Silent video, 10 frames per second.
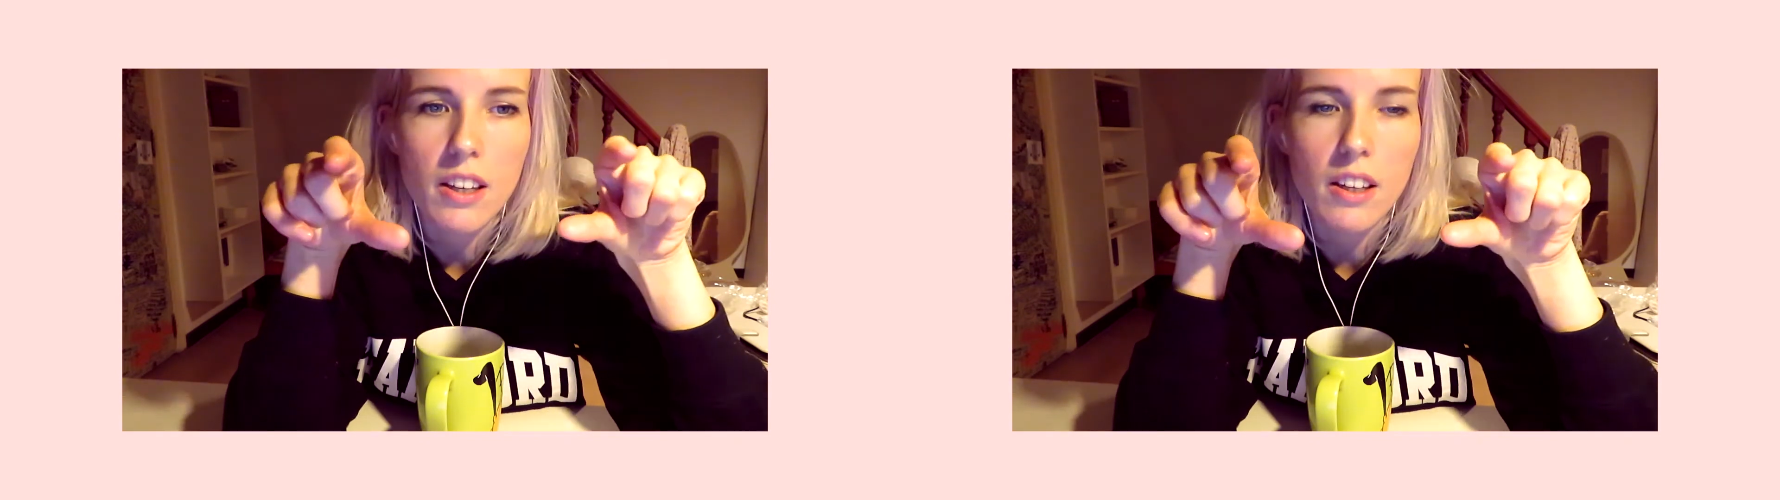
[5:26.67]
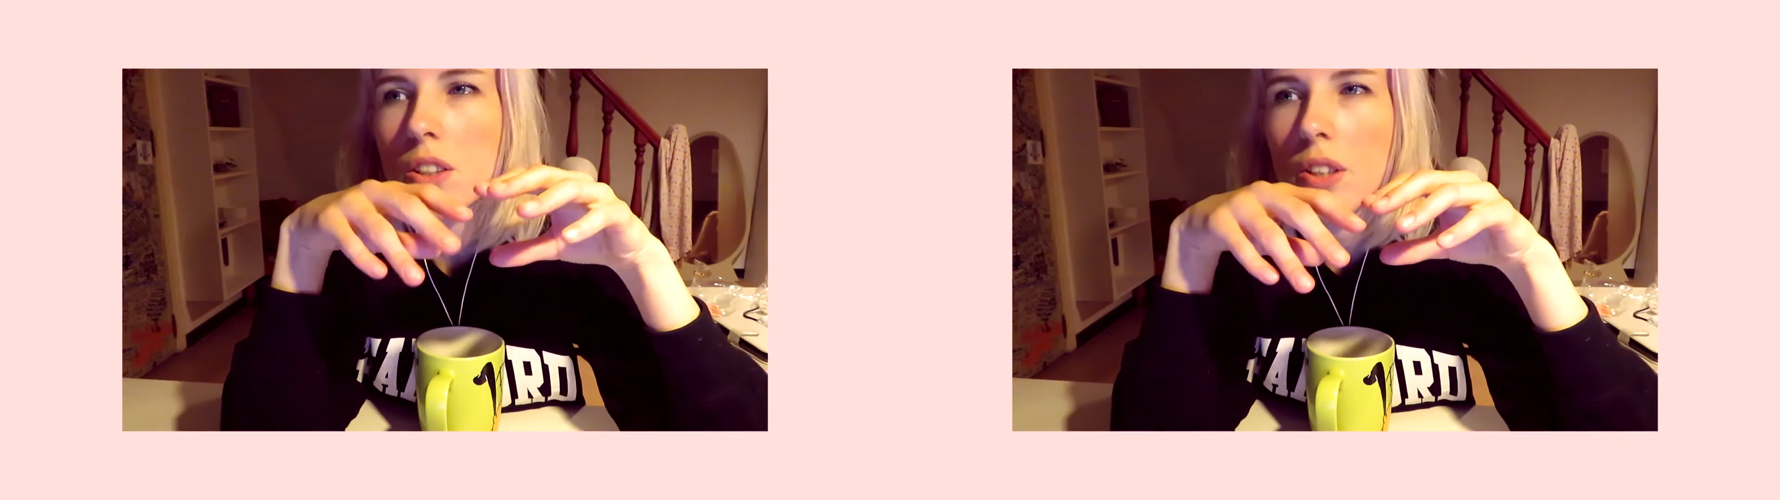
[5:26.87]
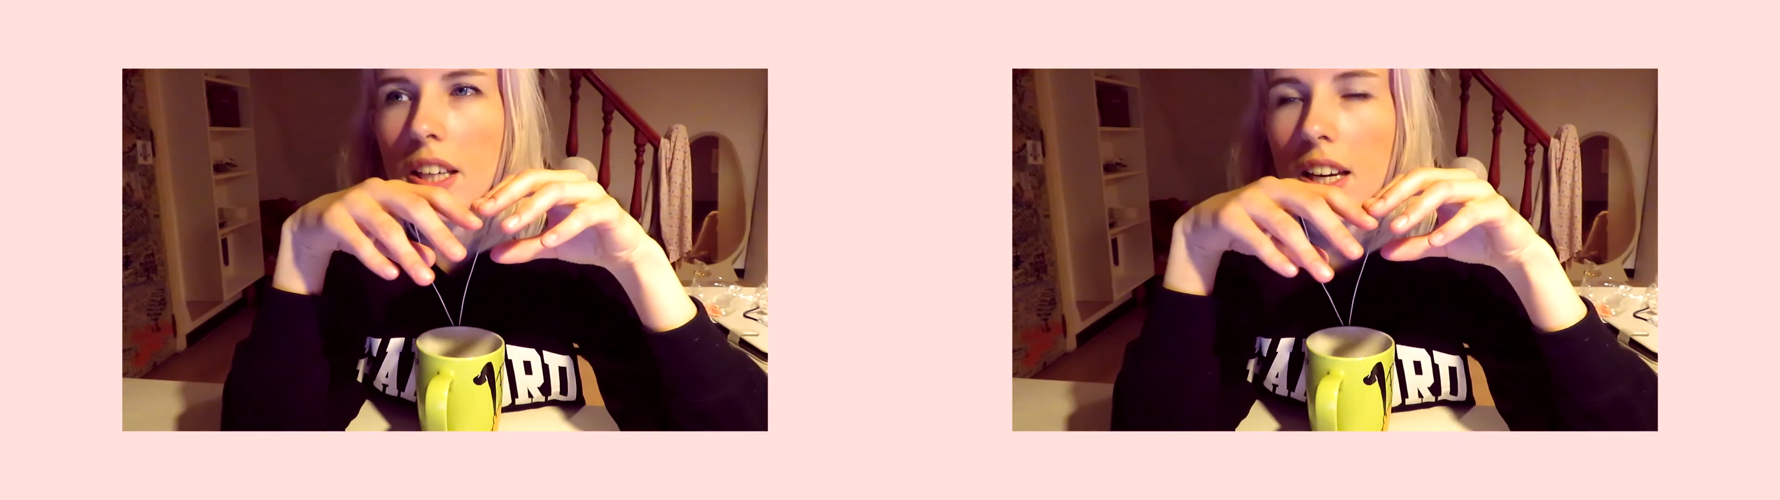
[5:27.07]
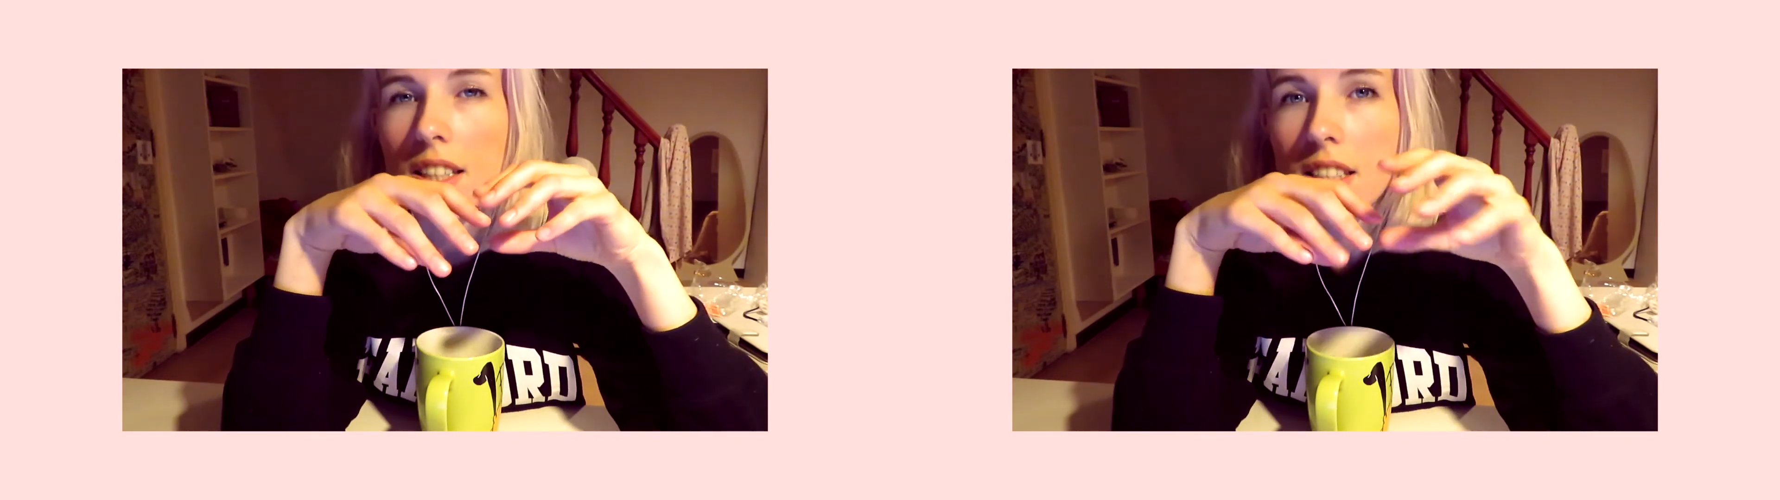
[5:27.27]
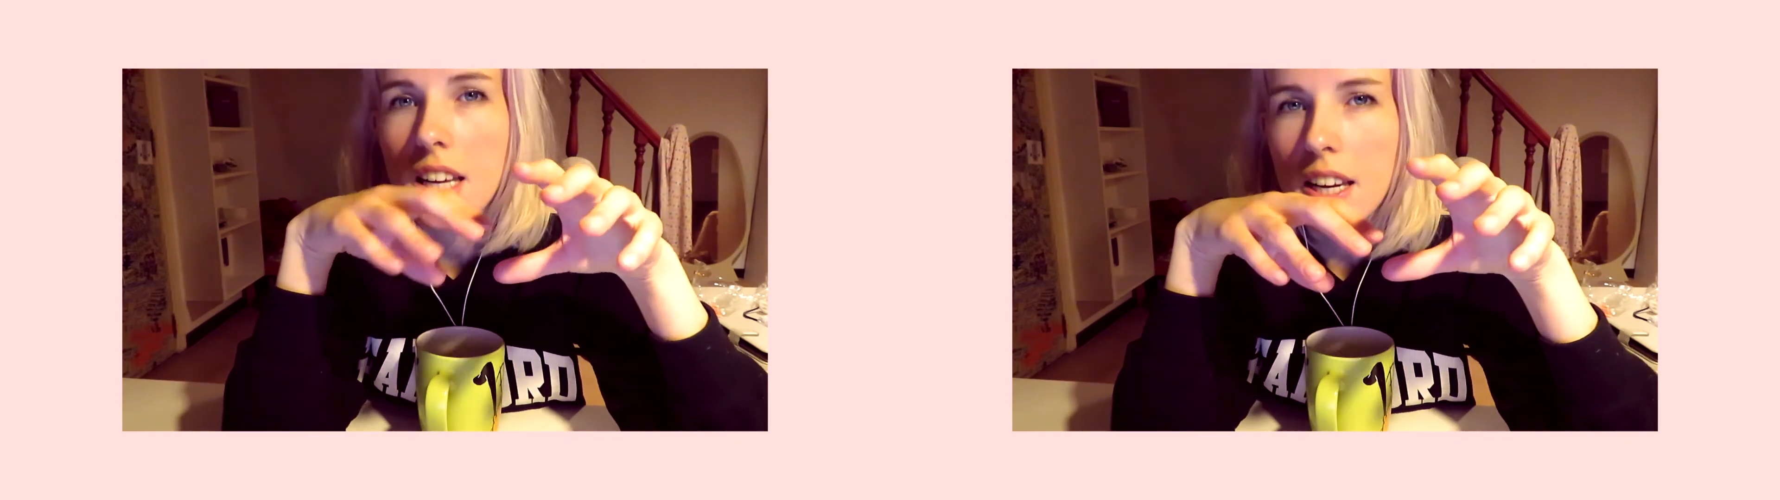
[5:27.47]
you know, like a
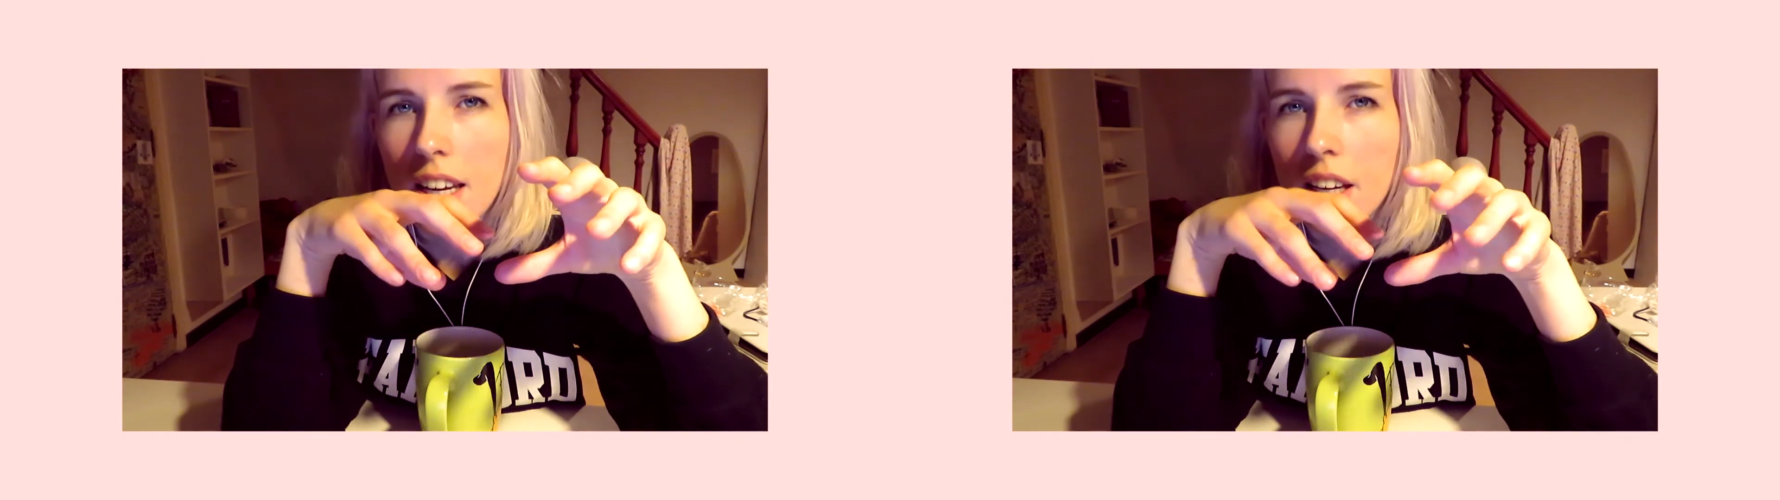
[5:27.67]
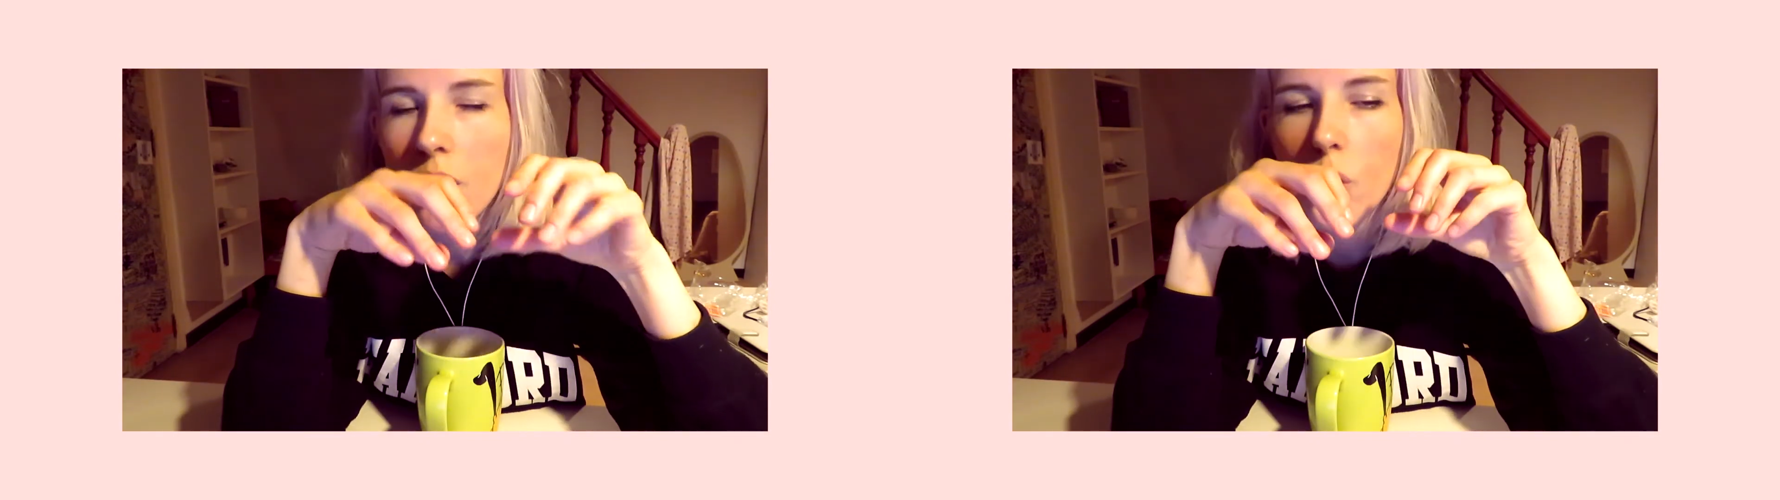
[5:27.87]
setting